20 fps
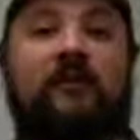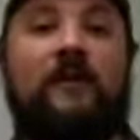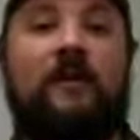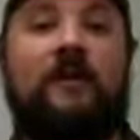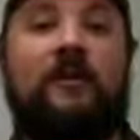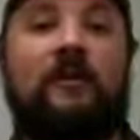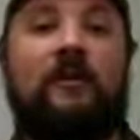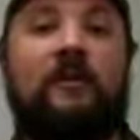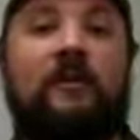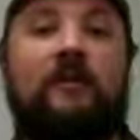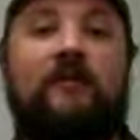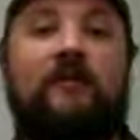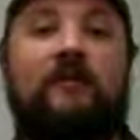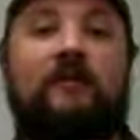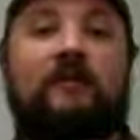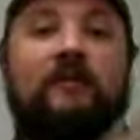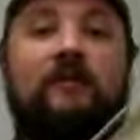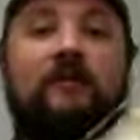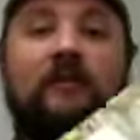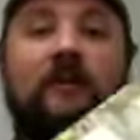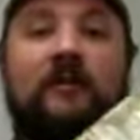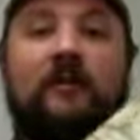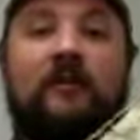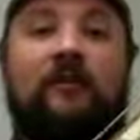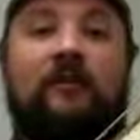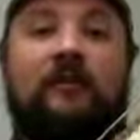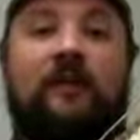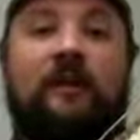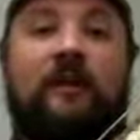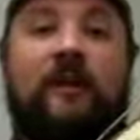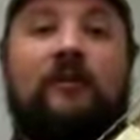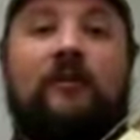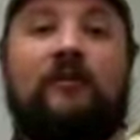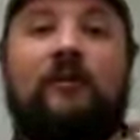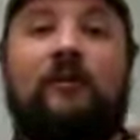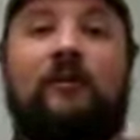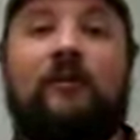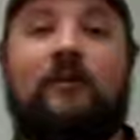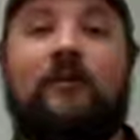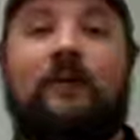make noise. It does all kinds of
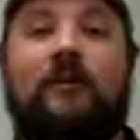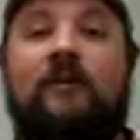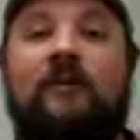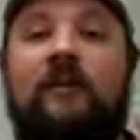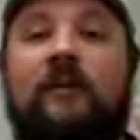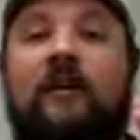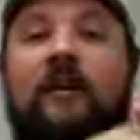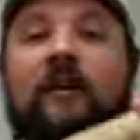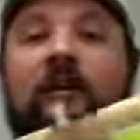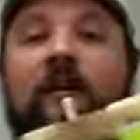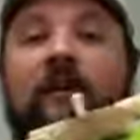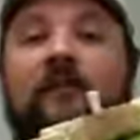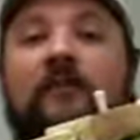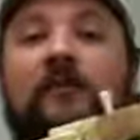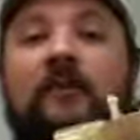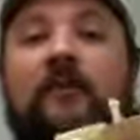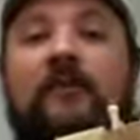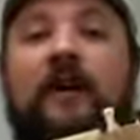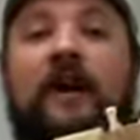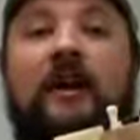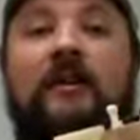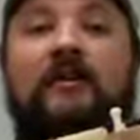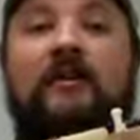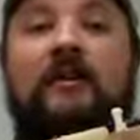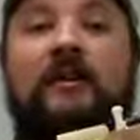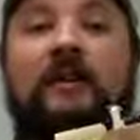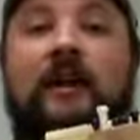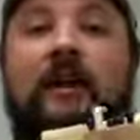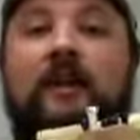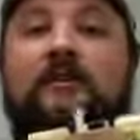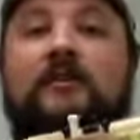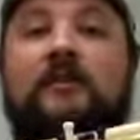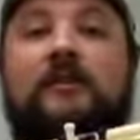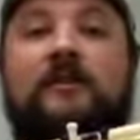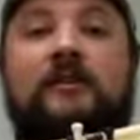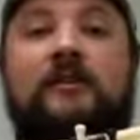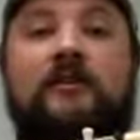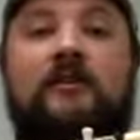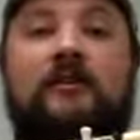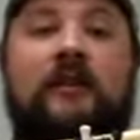cool things. This one's actually electric
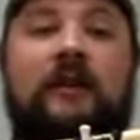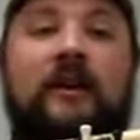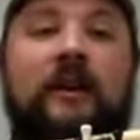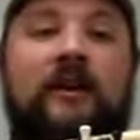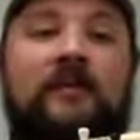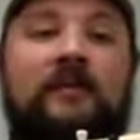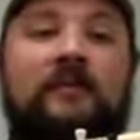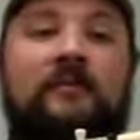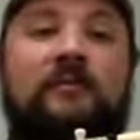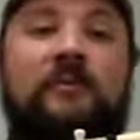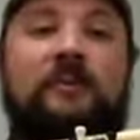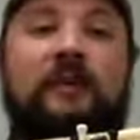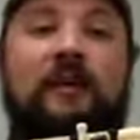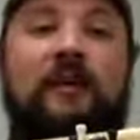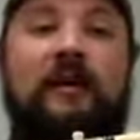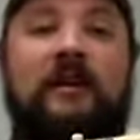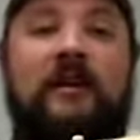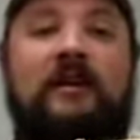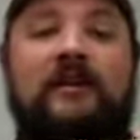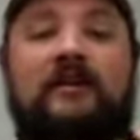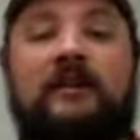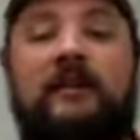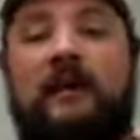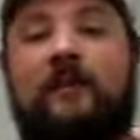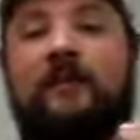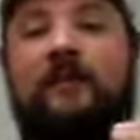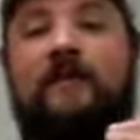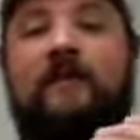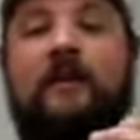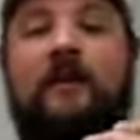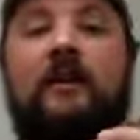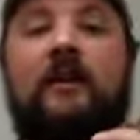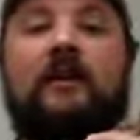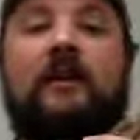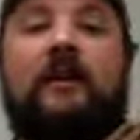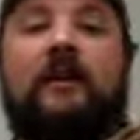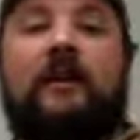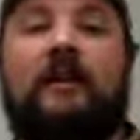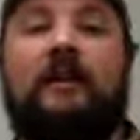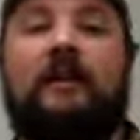too. You can actually plug it into an amplifier
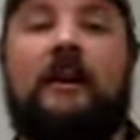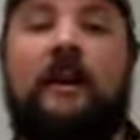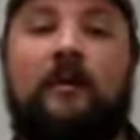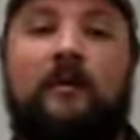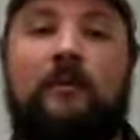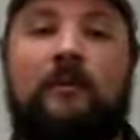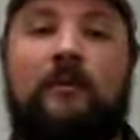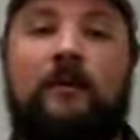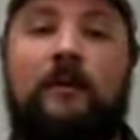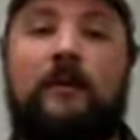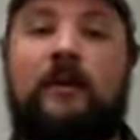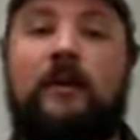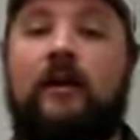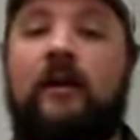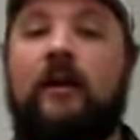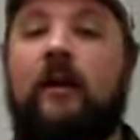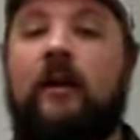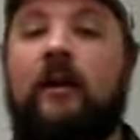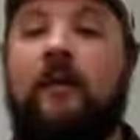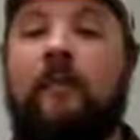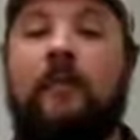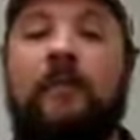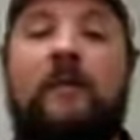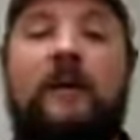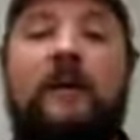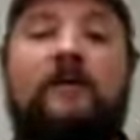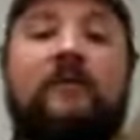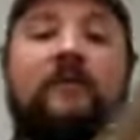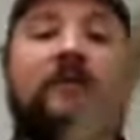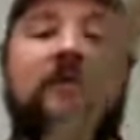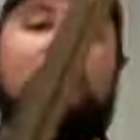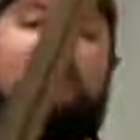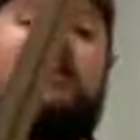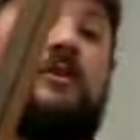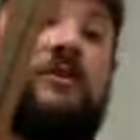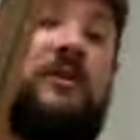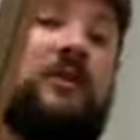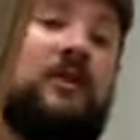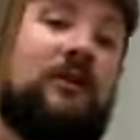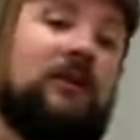and get loud with it. But basically we'll
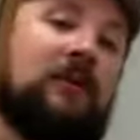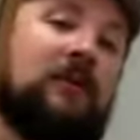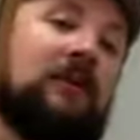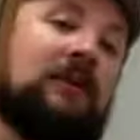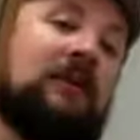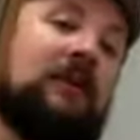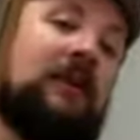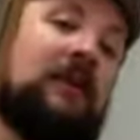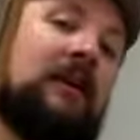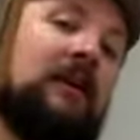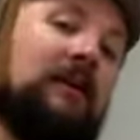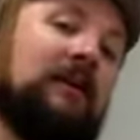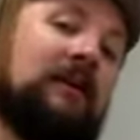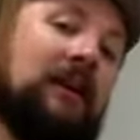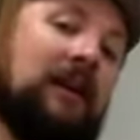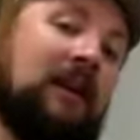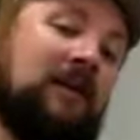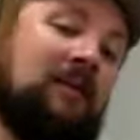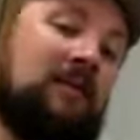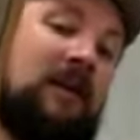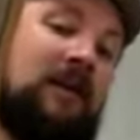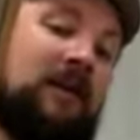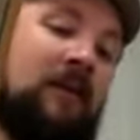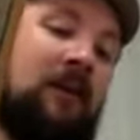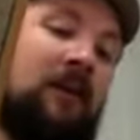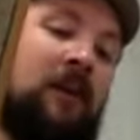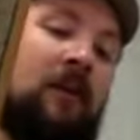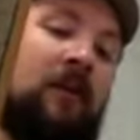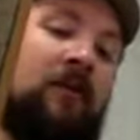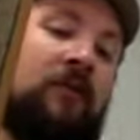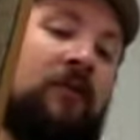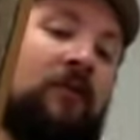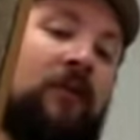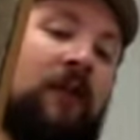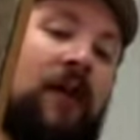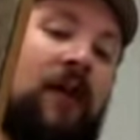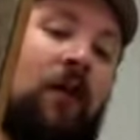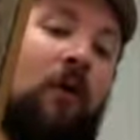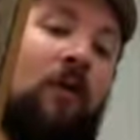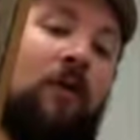show you a little tiny bit so
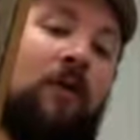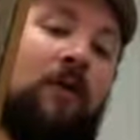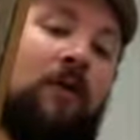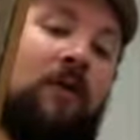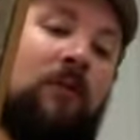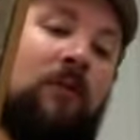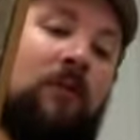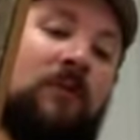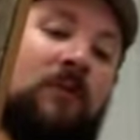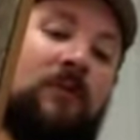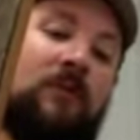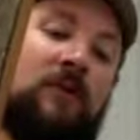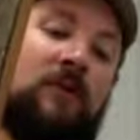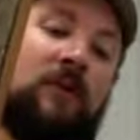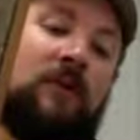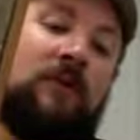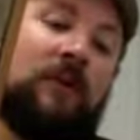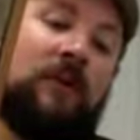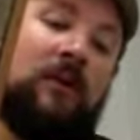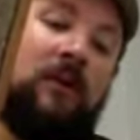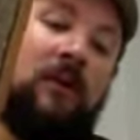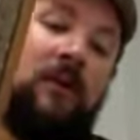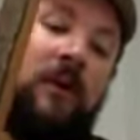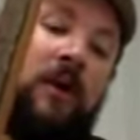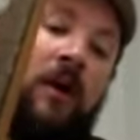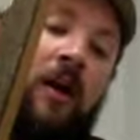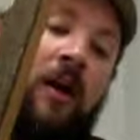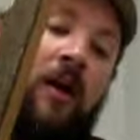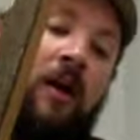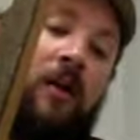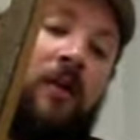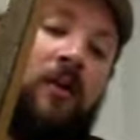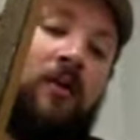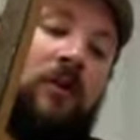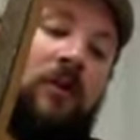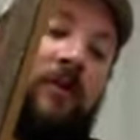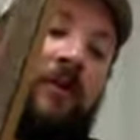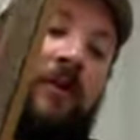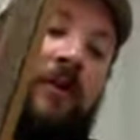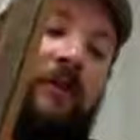that hopefully once you build one, you
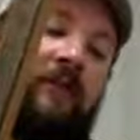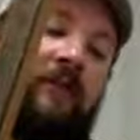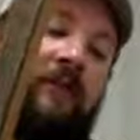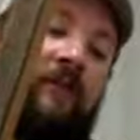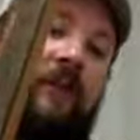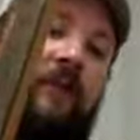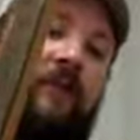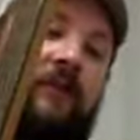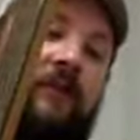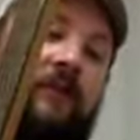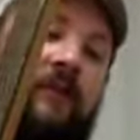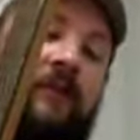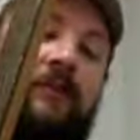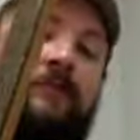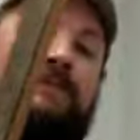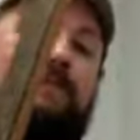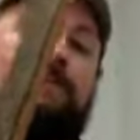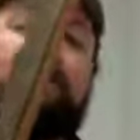can play some music too.